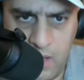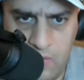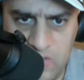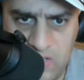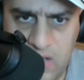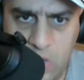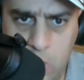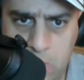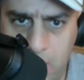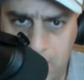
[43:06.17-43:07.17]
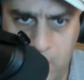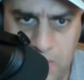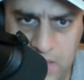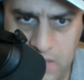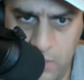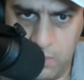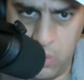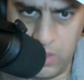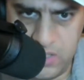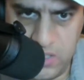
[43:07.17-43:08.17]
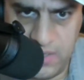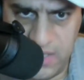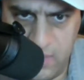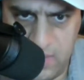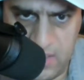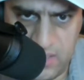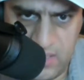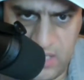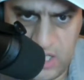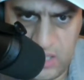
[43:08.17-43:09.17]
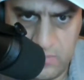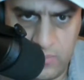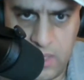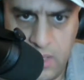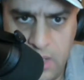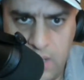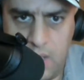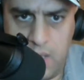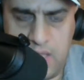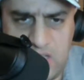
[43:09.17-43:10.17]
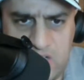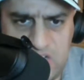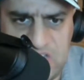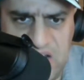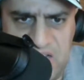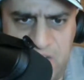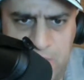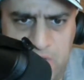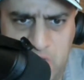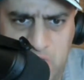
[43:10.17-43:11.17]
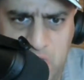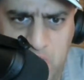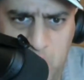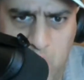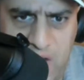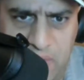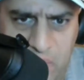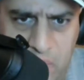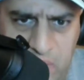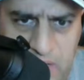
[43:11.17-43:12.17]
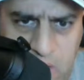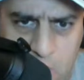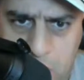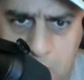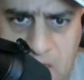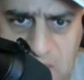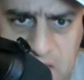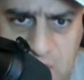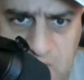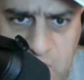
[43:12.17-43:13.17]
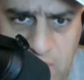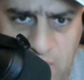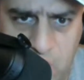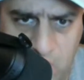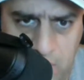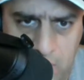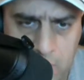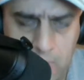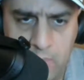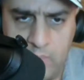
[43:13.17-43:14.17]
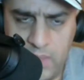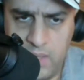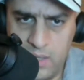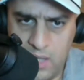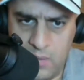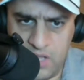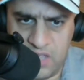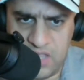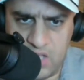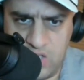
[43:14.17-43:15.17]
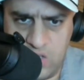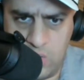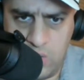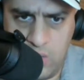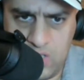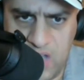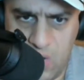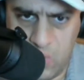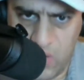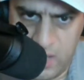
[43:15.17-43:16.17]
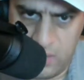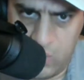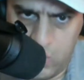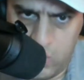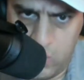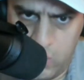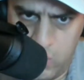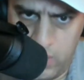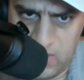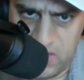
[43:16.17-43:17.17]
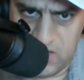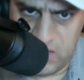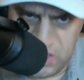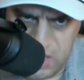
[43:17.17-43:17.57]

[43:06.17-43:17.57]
Of course, a lot of hoopla. People think that Laporte should have been given the decision. I think the judges had a little bit too wide for Julio, but I thought he was the rightful winner. I think it showed just how great Julio Cesar